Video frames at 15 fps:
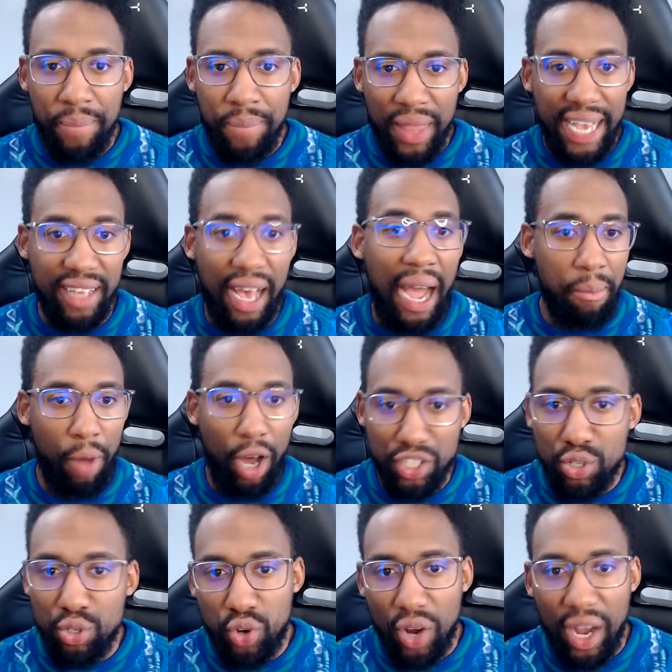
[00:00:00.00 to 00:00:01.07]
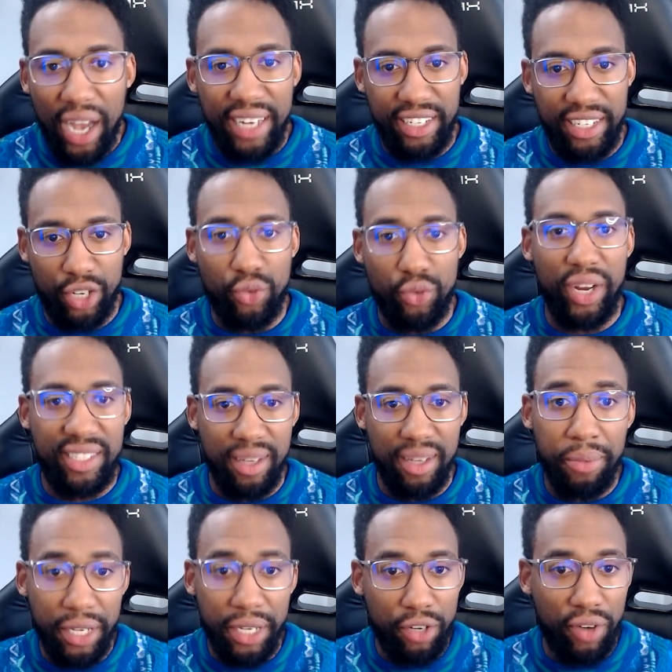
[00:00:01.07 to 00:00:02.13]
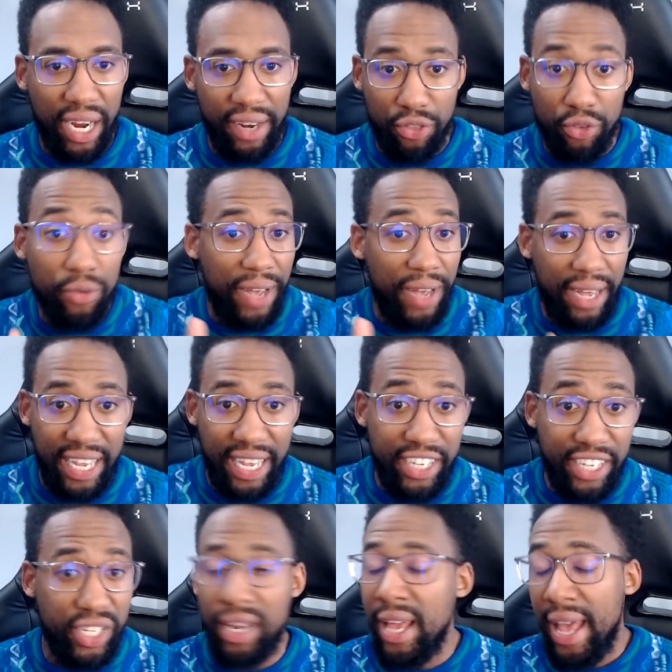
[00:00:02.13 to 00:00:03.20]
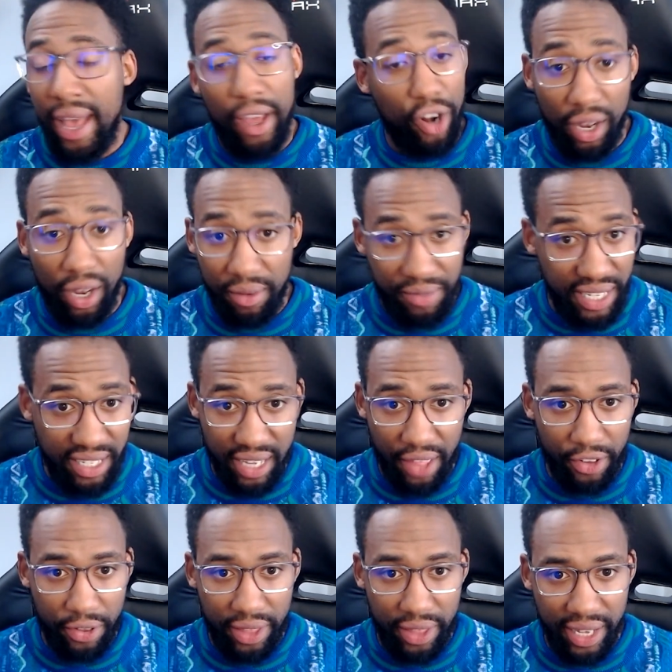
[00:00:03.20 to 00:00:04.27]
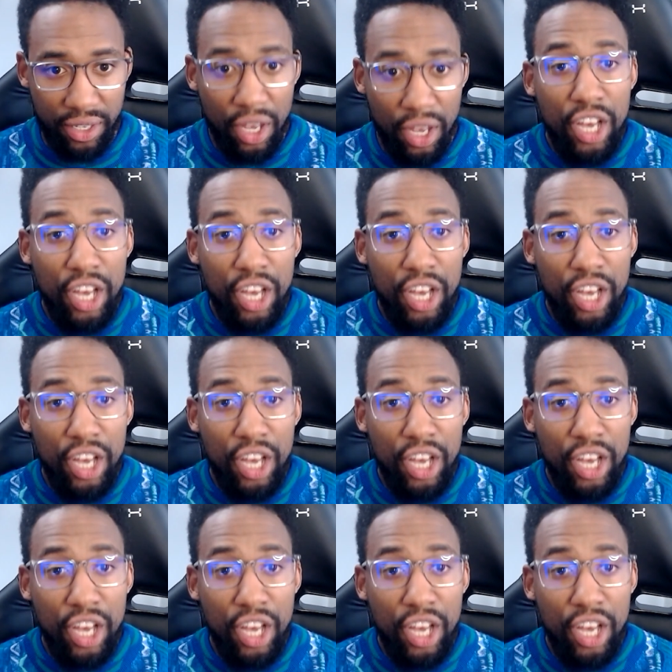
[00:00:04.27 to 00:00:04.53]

is I'm also trying to create something great through Foundation and all of these other things.